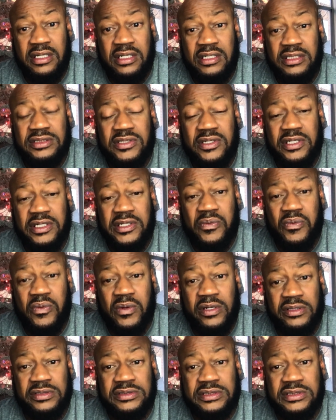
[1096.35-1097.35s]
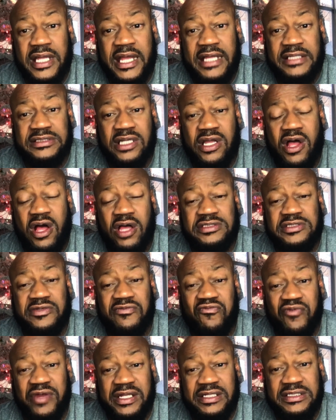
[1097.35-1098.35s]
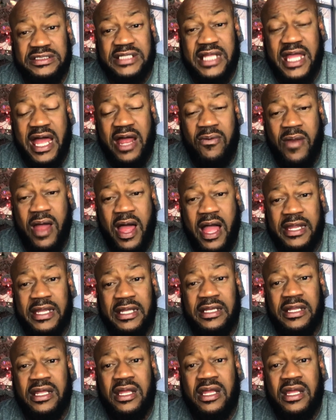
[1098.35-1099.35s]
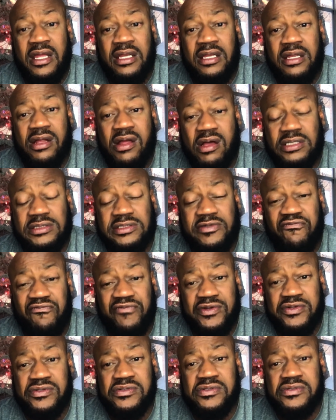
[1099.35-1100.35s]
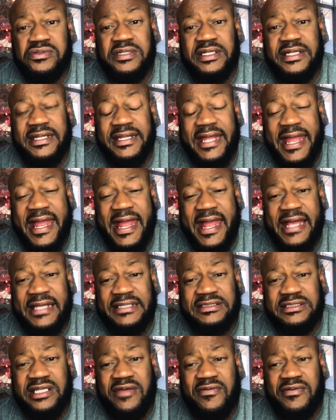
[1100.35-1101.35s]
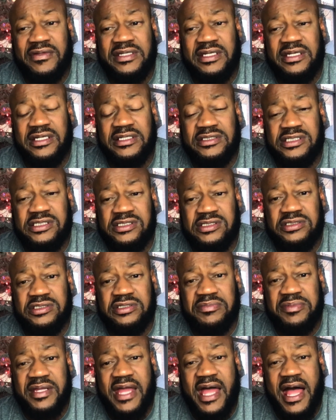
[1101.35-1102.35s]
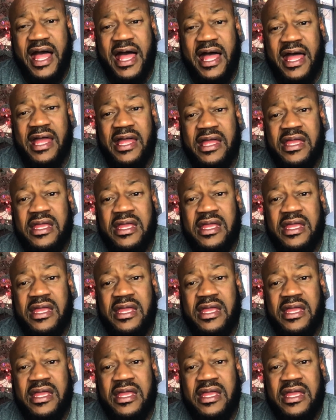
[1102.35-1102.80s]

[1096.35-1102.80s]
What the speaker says: It's going to get worse as the cost of rent skyrocket, the cost of food and gas and everything continues to be high.